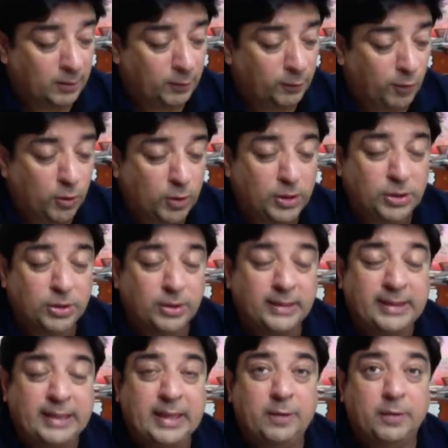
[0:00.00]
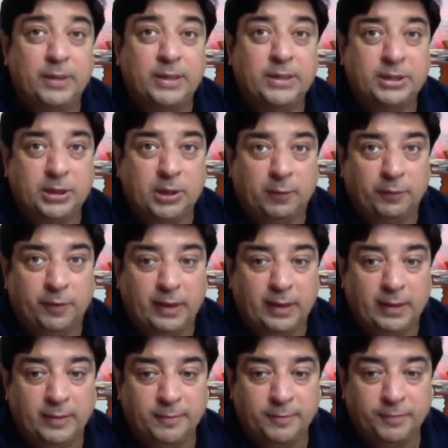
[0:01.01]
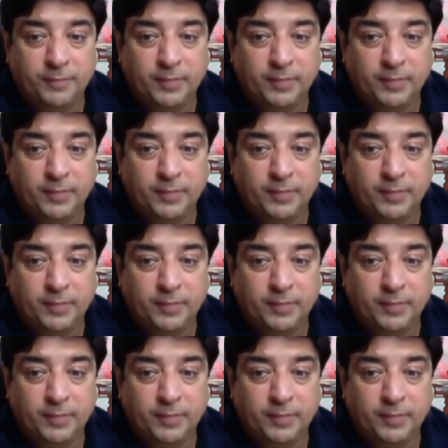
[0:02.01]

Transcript: focus on keyword stuffing.